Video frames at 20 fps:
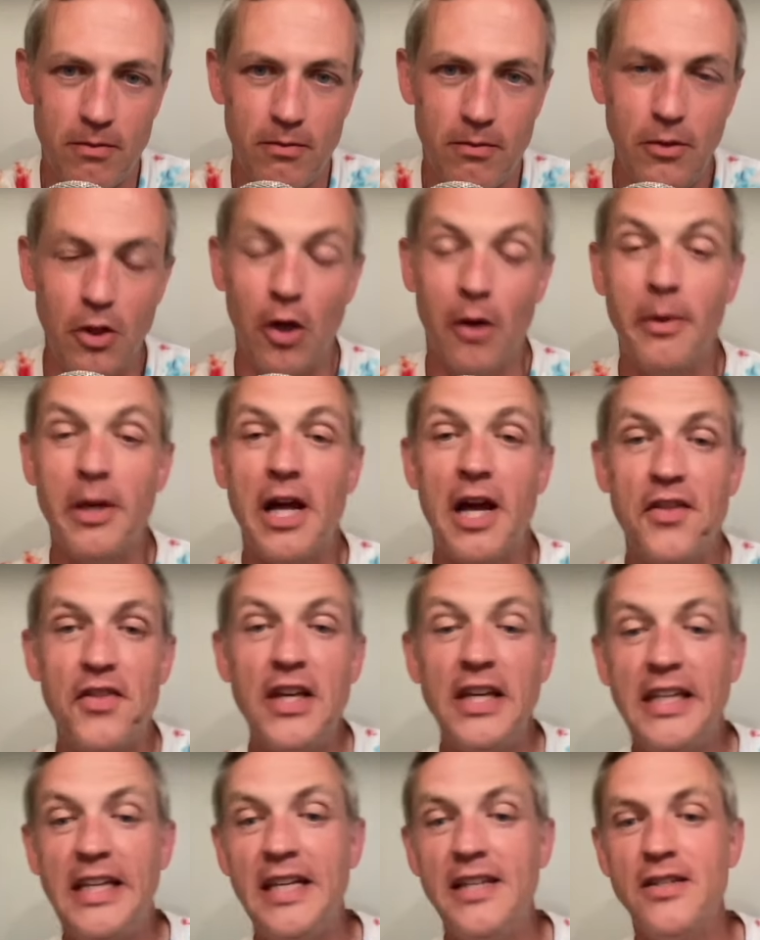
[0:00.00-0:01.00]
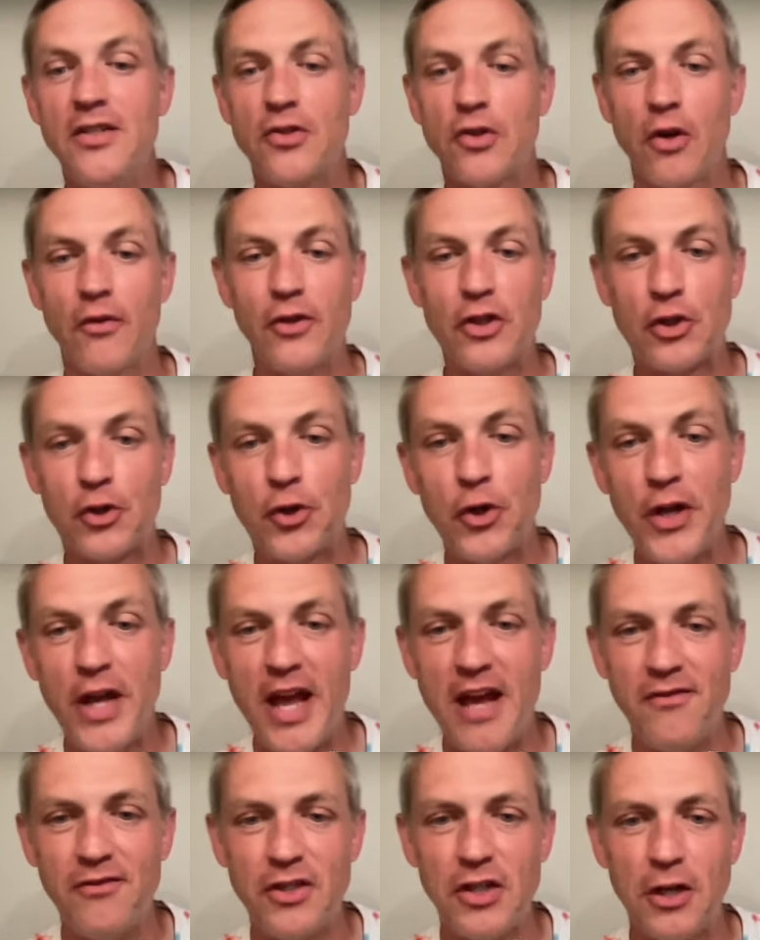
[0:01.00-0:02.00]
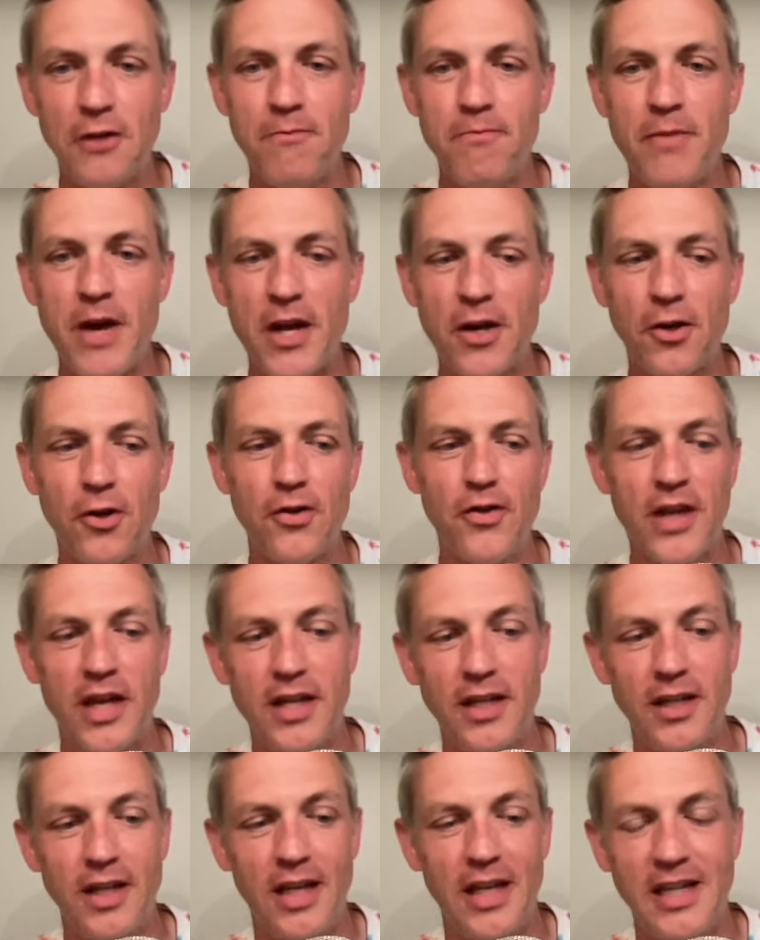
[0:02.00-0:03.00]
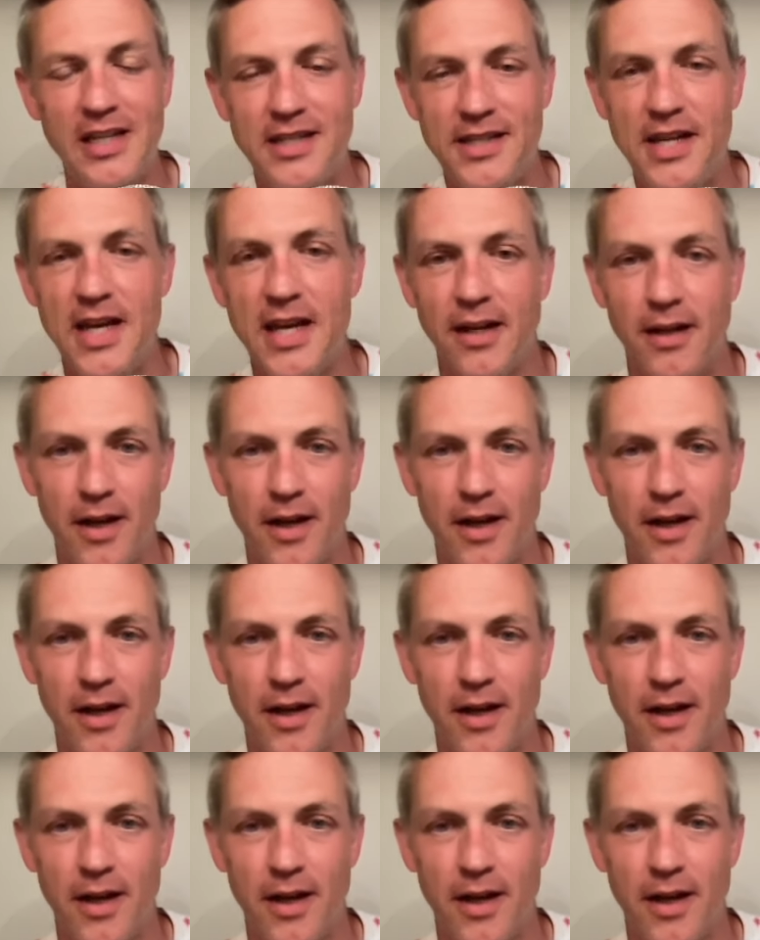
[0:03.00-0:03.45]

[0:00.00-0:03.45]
You know, I mean, I think Kedon Slovis could have done better than he did.